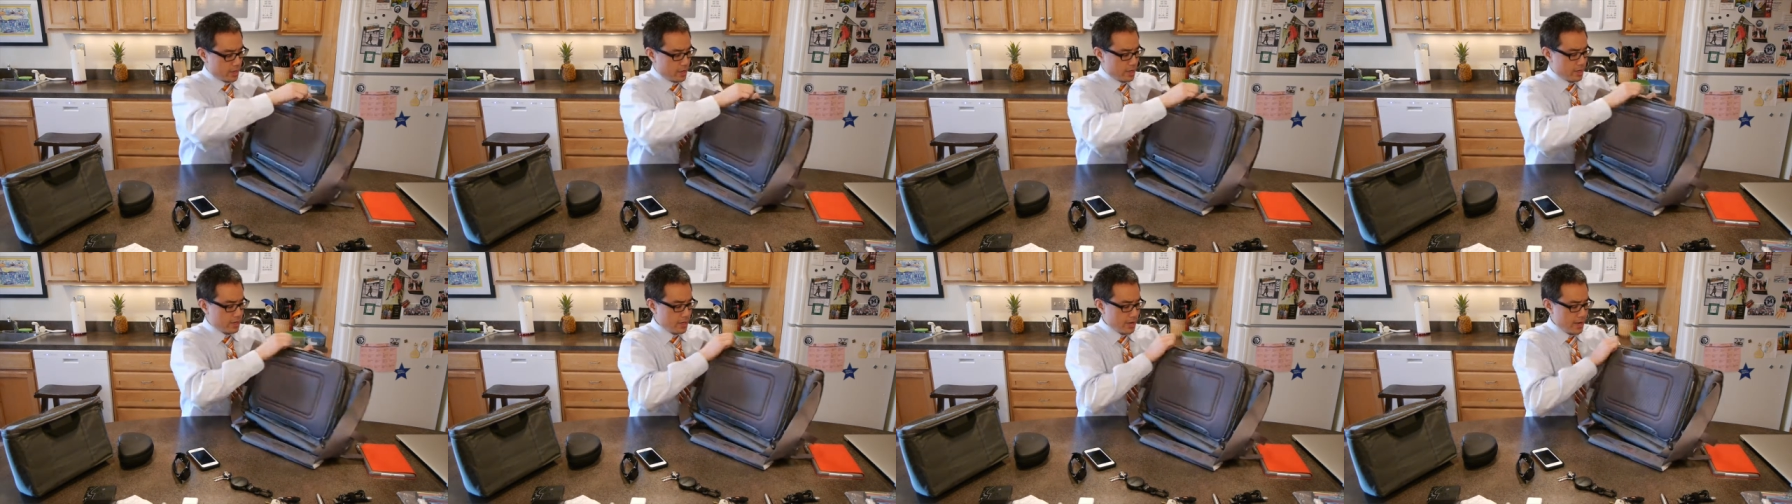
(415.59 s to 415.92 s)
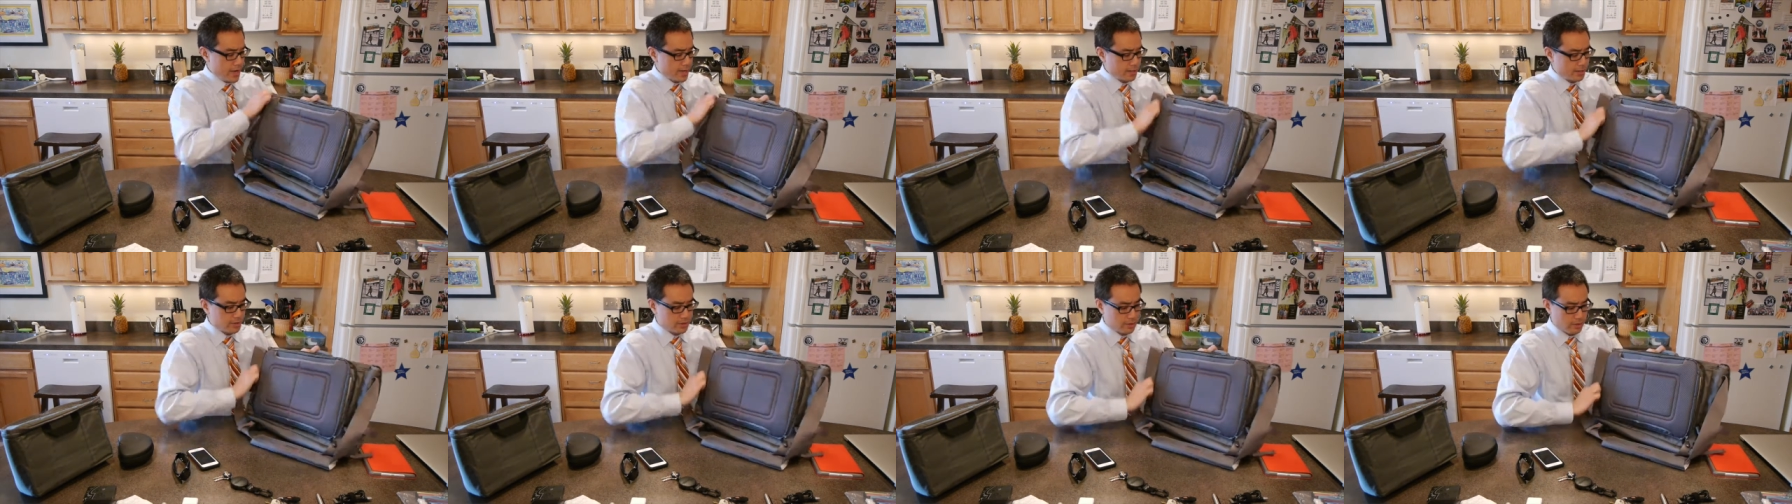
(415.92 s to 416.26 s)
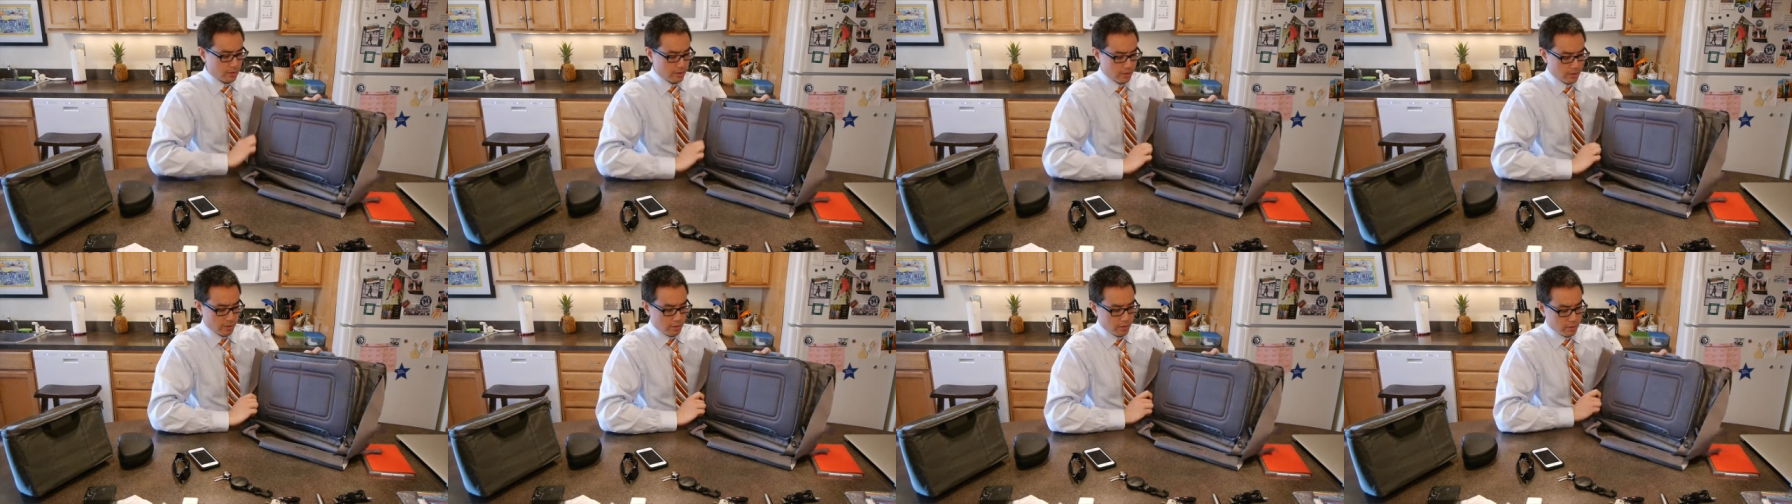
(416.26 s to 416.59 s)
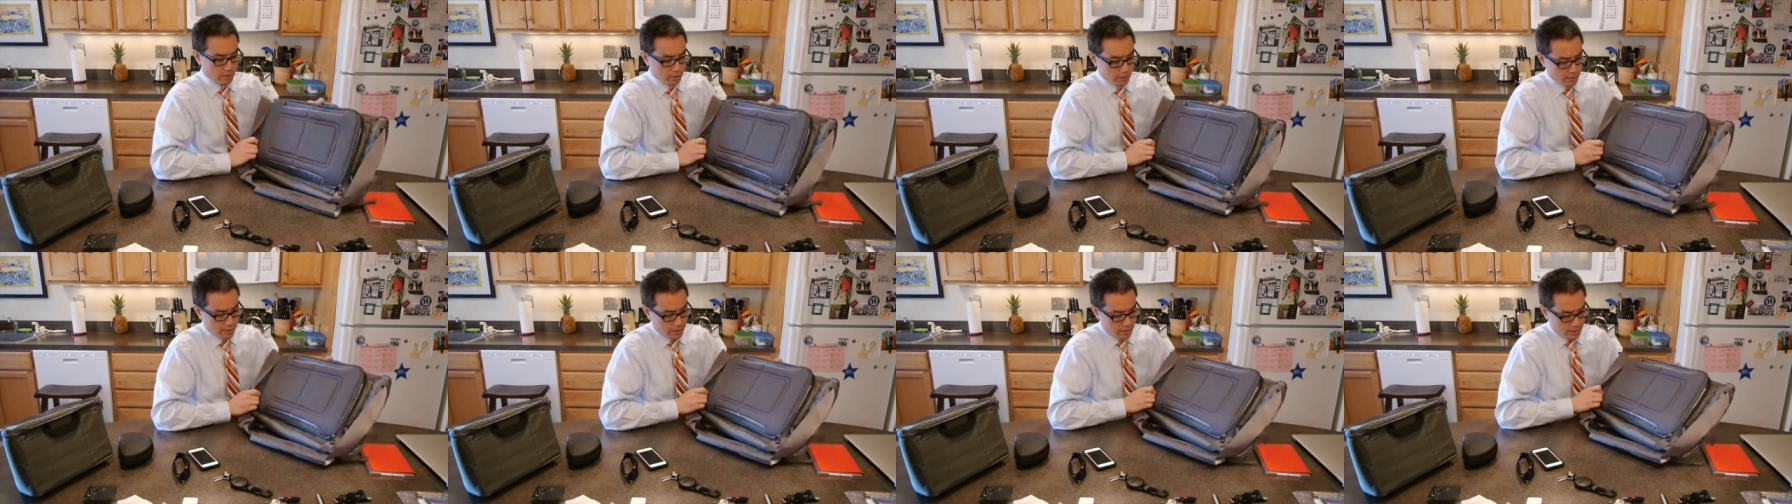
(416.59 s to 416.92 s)
an
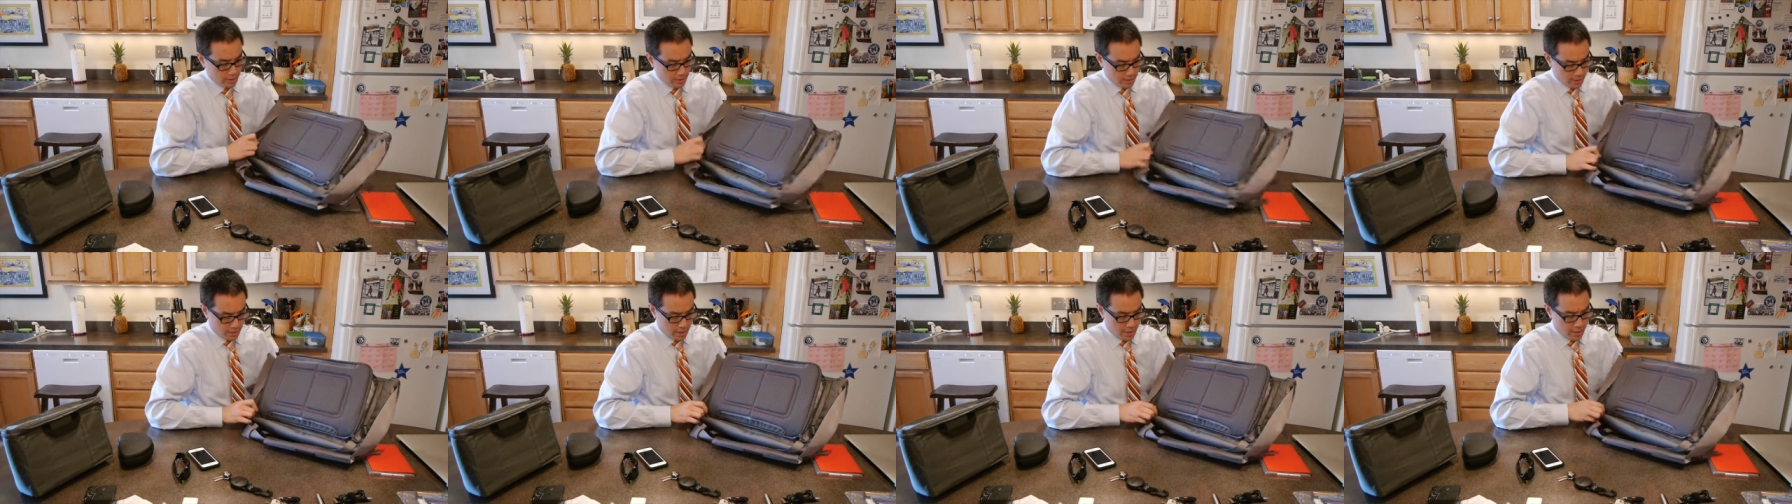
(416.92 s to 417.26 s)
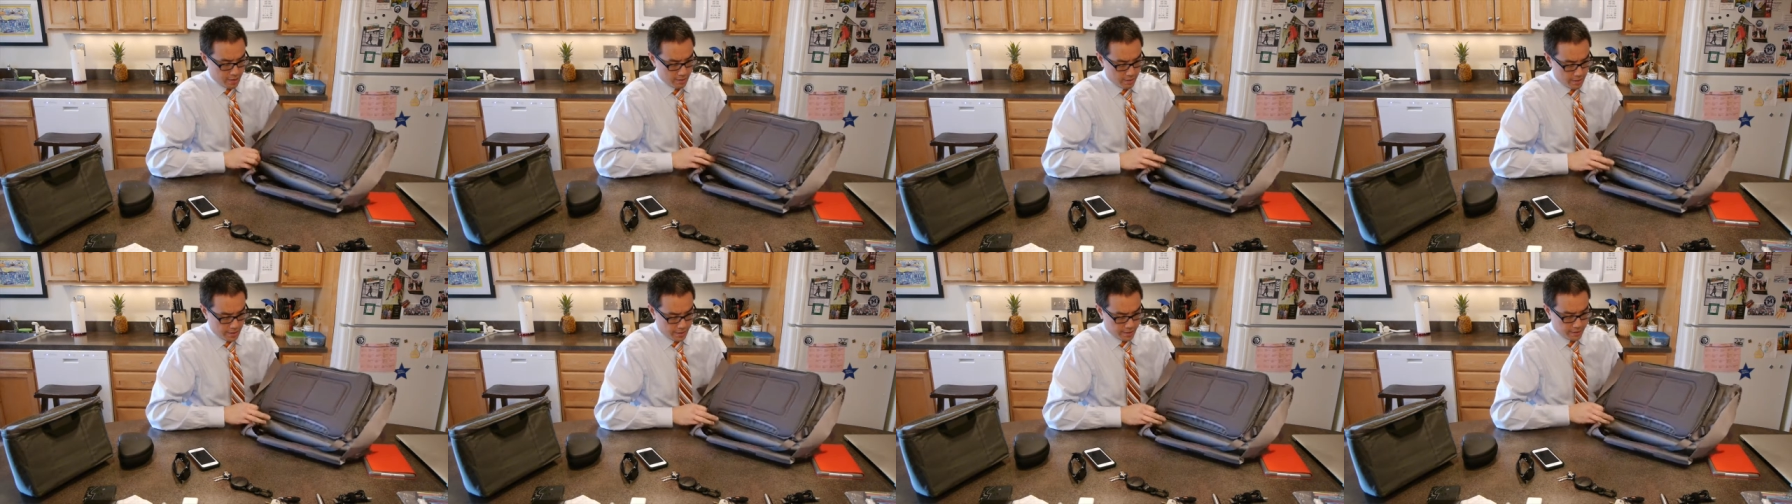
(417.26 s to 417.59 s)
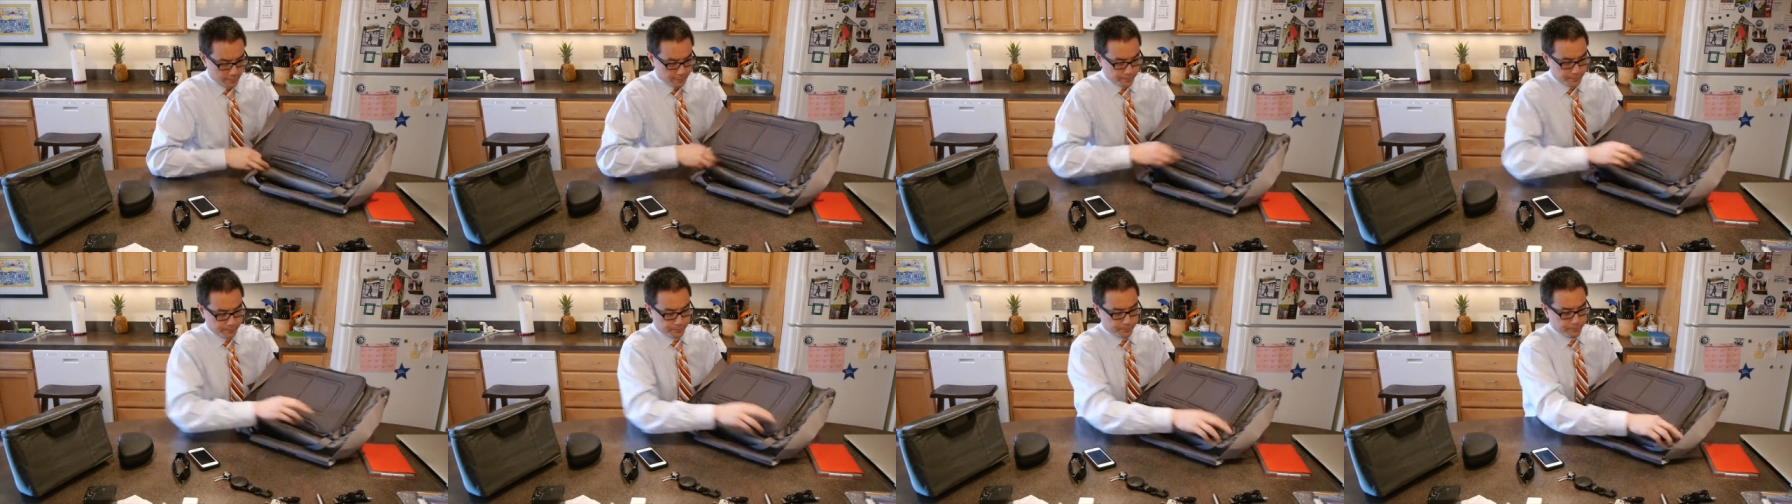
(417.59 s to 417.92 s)
external area